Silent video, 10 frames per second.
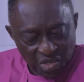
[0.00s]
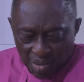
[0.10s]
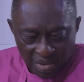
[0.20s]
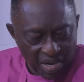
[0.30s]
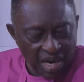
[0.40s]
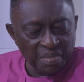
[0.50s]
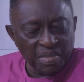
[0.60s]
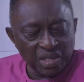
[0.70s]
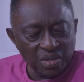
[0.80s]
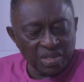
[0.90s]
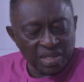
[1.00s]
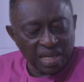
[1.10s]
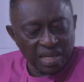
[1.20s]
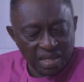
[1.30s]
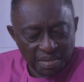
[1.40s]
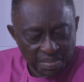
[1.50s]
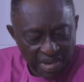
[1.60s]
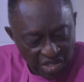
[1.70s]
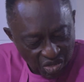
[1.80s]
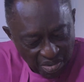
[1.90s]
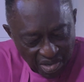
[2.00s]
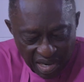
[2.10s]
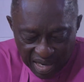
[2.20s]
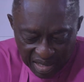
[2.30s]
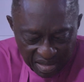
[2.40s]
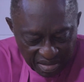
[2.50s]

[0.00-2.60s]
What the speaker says: Stop crying, my daughter. Please stop crying.